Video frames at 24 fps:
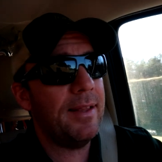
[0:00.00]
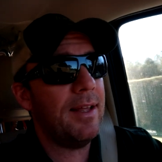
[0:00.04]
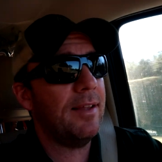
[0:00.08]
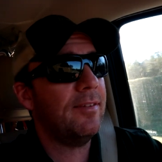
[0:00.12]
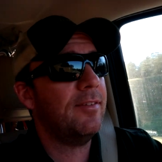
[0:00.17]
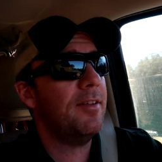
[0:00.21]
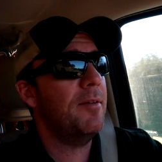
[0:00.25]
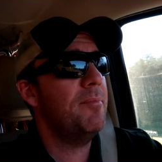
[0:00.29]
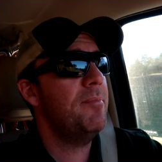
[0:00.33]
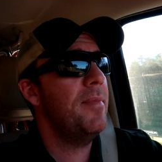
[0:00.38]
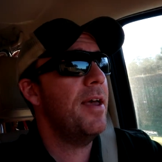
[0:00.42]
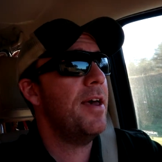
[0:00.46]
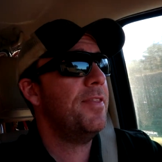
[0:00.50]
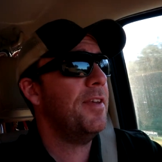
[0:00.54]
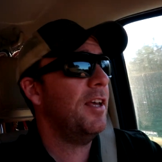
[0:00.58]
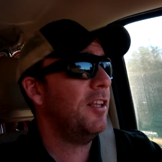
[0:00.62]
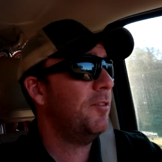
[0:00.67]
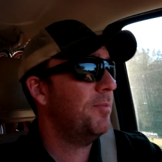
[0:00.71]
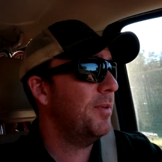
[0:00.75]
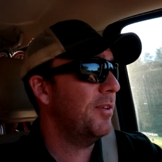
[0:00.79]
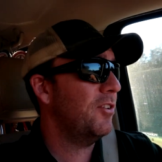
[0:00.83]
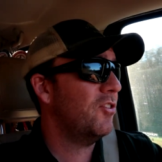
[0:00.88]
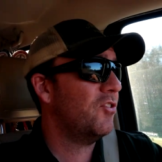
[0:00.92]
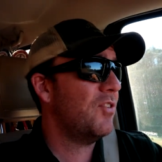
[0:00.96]
That's a myth
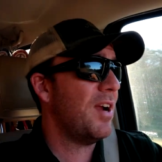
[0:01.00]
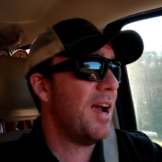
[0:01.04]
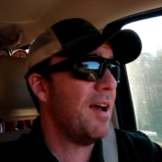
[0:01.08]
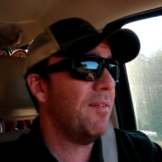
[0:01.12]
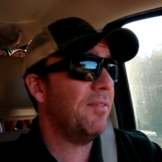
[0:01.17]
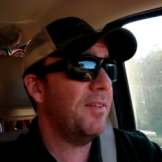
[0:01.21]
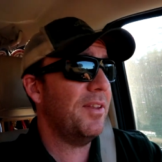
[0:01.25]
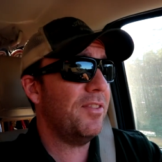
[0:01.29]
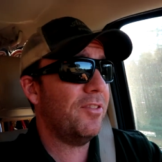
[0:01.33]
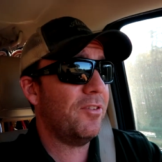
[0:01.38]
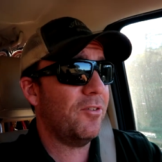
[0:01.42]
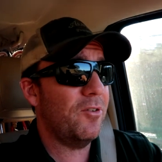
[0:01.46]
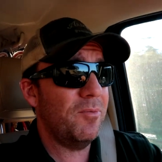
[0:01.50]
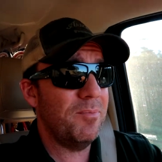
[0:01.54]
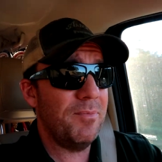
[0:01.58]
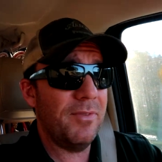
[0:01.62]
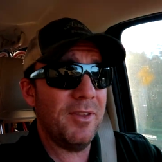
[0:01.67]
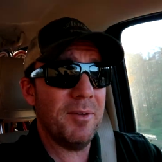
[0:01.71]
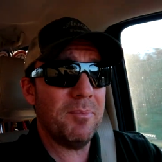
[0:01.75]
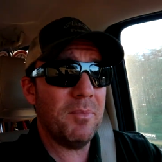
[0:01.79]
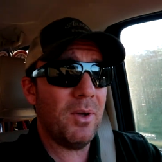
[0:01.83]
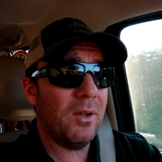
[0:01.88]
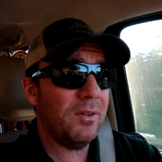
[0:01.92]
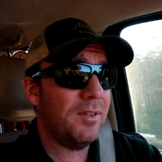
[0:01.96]
that's been traveling through
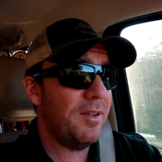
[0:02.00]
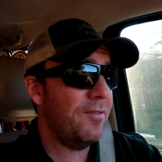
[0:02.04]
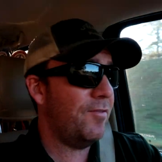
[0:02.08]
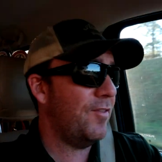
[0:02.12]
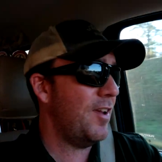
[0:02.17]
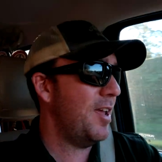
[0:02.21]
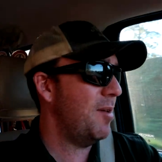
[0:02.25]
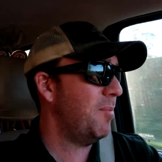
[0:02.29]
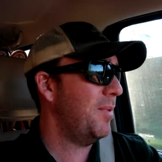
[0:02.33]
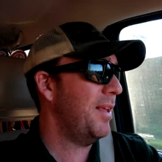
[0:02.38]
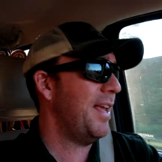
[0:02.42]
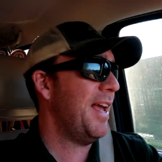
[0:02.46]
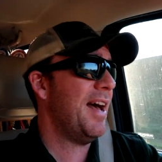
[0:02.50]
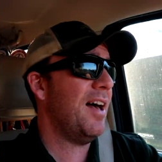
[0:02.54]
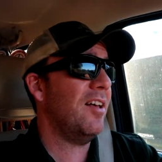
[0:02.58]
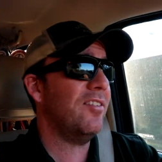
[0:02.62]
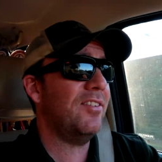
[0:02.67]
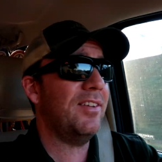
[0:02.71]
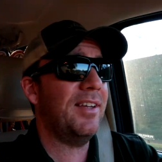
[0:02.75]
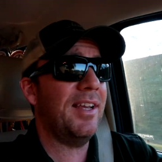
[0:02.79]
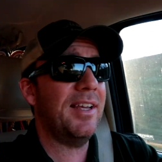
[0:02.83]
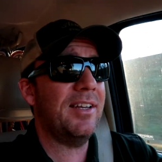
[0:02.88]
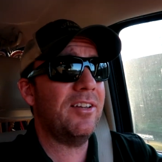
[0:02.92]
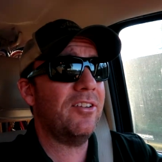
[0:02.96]
the multifamily
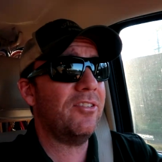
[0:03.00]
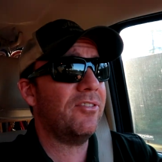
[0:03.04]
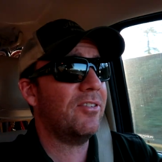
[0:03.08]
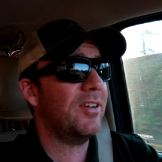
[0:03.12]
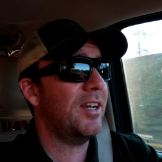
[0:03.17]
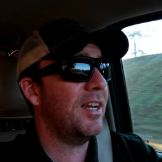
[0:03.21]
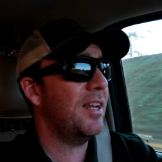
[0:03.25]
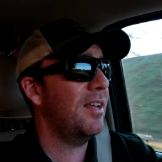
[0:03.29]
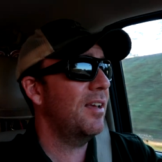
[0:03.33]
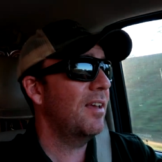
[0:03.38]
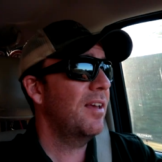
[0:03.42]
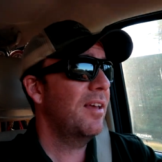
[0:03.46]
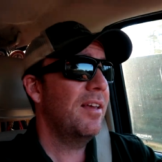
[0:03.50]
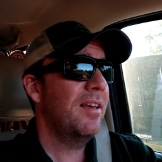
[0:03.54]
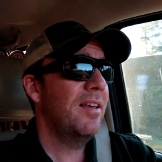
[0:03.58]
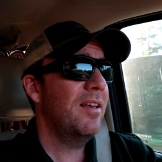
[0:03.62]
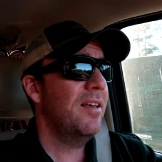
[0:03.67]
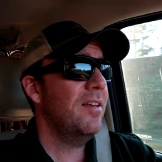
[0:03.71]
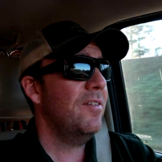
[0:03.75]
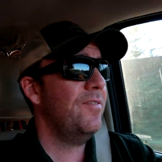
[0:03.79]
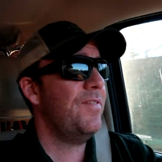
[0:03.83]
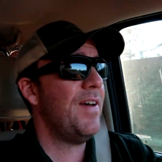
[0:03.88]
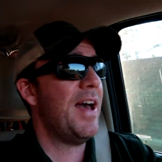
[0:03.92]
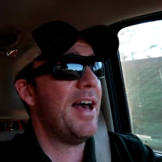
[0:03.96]
housing industry
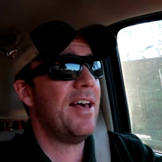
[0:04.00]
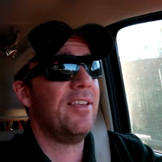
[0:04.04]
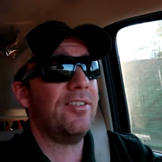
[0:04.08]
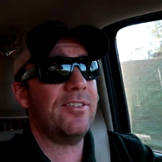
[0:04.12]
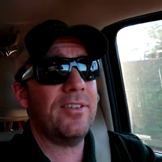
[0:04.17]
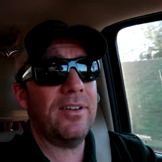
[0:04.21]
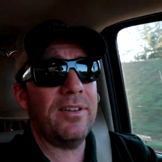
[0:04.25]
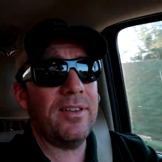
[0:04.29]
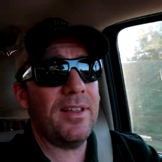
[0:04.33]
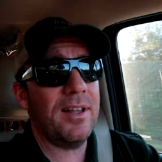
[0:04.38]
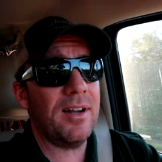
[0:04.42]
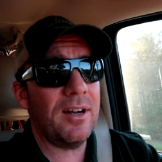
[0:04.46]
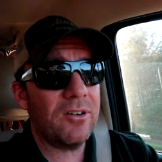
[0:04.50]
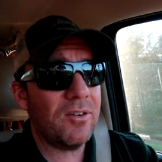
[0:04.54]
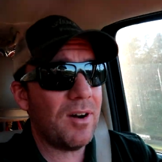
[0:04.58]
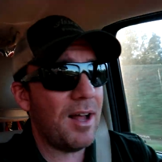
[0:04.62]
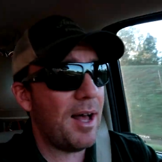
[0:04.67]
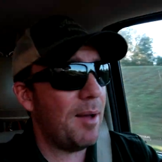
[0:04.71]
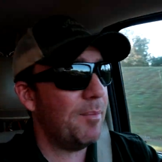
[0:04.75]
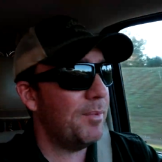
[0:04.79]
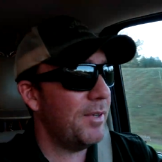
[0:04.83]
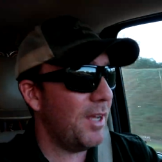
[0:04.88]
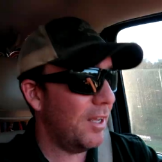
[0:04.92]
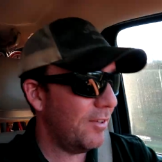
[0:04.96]
faster than a
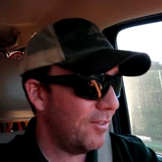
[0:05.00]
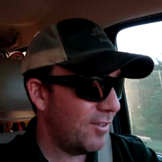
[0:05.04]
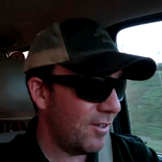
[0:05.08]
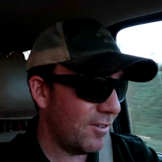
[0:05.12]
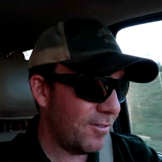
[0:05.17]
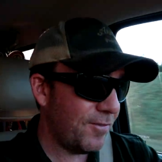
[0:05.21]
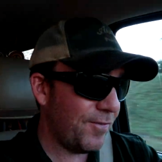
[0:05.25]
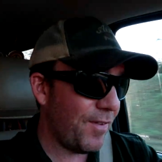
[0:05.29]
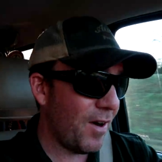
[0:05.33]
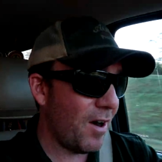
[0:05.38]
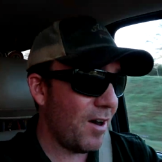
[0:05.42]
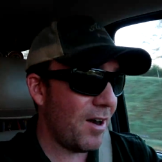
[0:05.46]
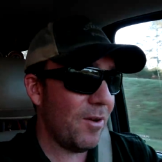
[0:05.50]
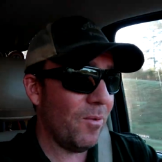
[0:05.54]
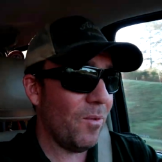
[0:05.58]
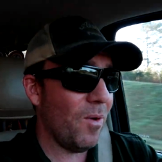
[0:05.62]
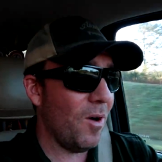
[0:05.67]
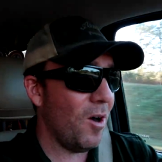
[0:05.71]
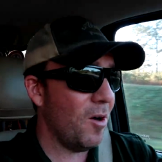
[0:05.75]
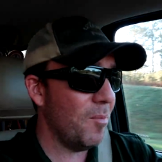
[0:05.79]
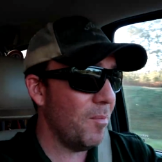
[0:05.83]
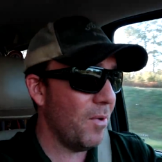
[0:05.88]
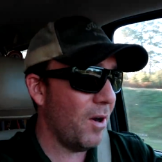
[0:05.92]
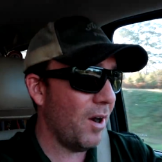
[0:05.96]
crop duster's fart at
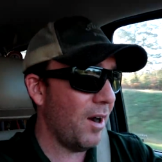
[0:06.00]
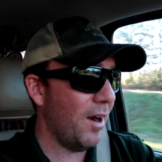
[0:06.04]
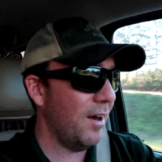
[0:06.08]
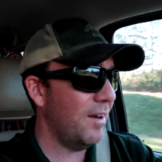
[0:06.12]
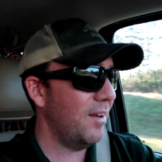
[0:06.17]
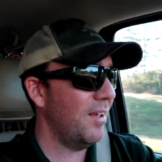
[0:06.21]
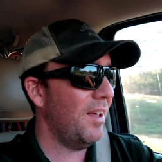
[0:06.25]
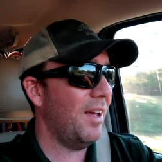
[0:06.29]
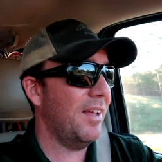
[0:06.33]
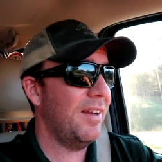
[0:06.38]
Walmart.